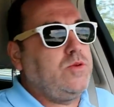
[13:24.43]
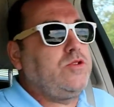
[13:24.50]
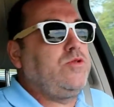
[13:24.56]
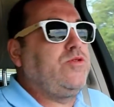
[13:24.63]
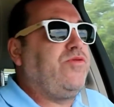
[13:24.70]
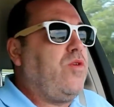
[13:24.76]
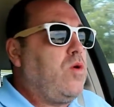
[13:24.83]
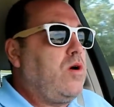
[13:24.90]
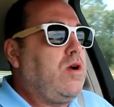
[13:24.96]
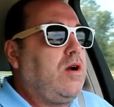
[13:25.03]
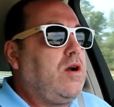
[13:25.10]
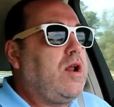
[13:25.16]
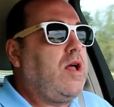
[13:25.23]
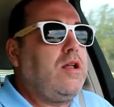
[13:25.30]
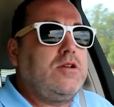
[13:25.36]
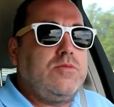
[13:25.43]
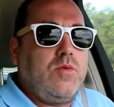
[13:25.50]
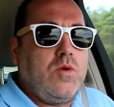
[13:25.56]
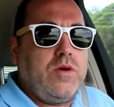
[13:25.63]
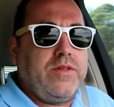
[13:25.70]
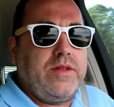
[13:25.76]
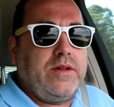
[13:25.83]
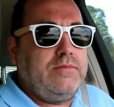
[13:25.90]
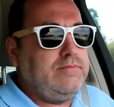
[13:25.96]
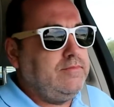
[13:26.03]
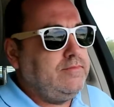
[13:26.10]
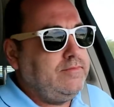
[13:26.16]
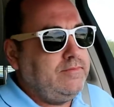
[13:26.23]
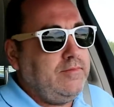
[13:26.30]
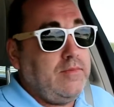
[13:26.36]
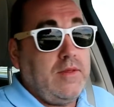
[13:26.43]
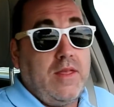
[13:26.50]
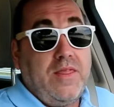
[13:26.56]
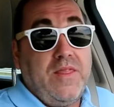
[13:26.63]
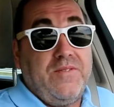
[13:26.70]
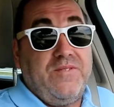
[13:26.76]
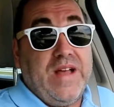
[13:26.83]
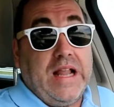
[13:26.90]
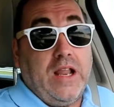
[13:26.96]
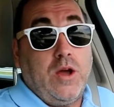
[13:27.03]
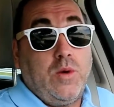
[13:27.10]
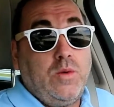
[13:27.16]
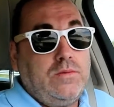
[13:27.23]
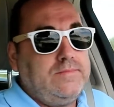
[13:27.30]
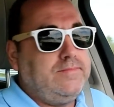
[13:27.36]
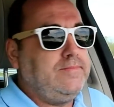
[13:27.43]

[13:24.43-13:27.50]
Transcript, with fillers: which was $400 more than the fellow.